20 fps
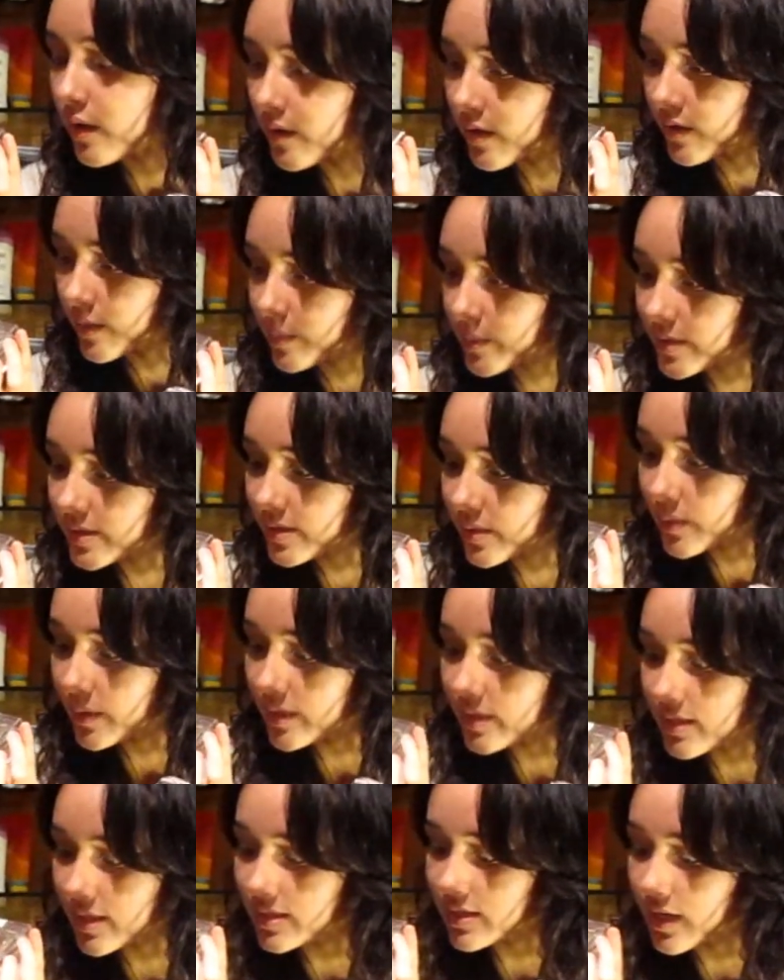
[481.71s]
let me see
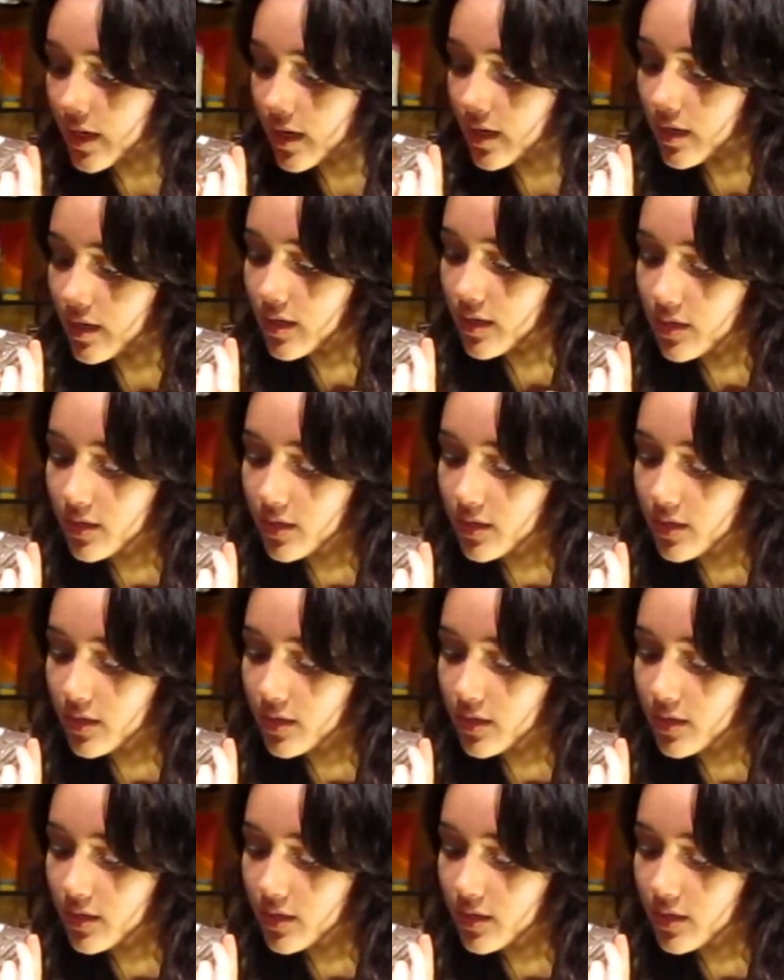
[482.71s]
what it says here